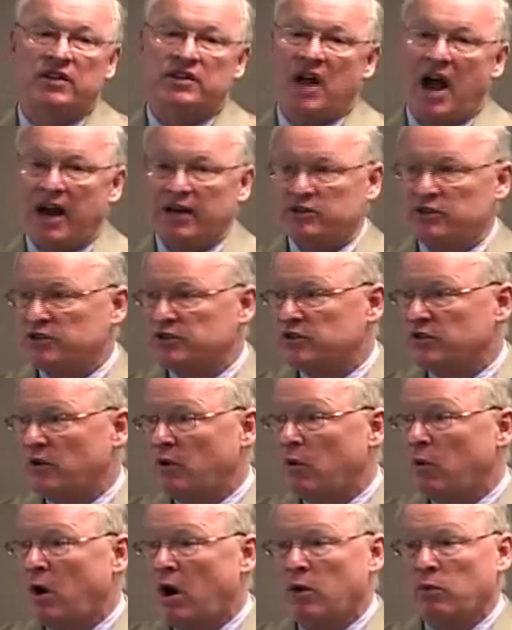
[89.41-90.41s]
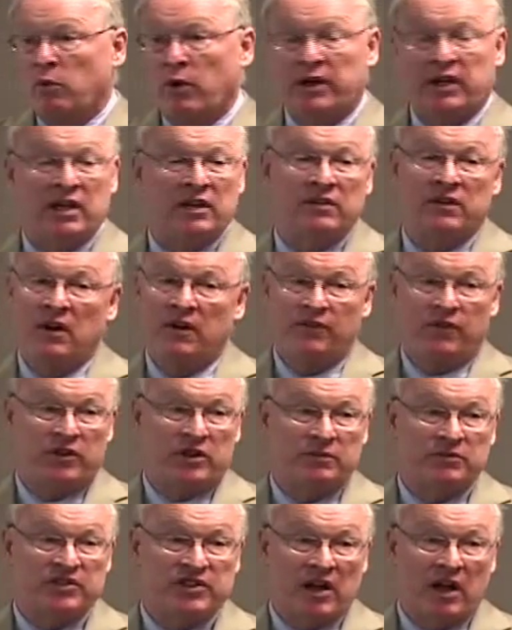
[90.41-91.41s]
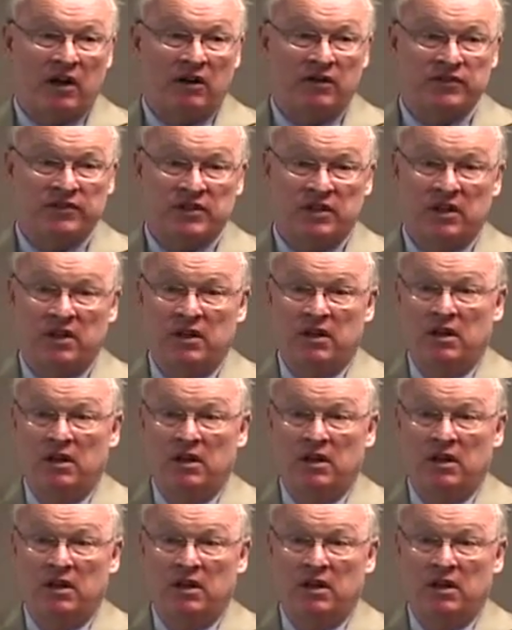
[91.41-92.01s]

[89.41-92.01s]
The doctors are working for themselves.